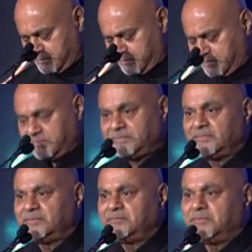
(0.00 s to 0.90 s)
But
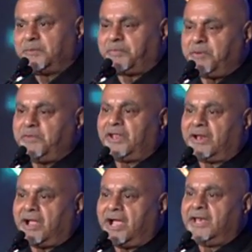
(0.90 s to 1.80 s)
Premier, I need
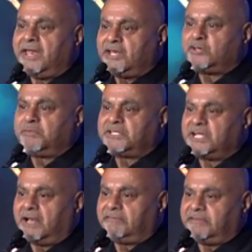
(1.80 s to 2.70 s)
to be selfish.
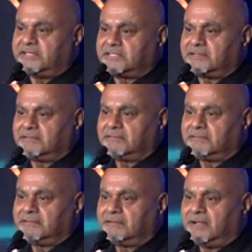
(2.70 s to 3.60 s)
I
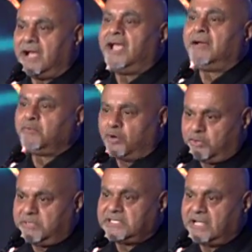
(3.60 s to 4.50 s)
am going to be
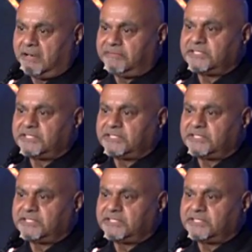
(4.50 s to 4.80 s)
selfish tonight.